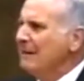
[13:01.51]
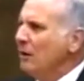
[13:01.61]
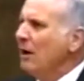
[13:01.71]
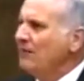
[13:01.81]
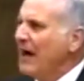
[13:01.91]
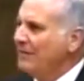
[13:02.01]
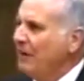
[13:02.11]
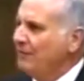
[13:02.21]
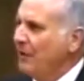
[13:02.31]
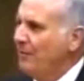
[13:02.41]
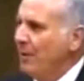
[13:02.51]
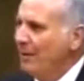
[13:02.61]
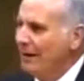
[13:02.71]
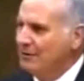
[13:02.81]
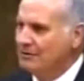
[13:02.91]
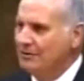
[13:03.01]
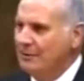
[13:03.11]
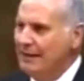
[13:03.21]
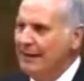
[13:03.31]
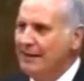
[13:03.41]
Oh, if I thought for a moment I was
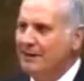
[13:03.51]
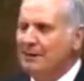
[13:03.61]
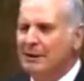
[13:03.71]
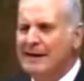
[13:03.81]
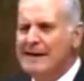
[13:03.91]
going to hell,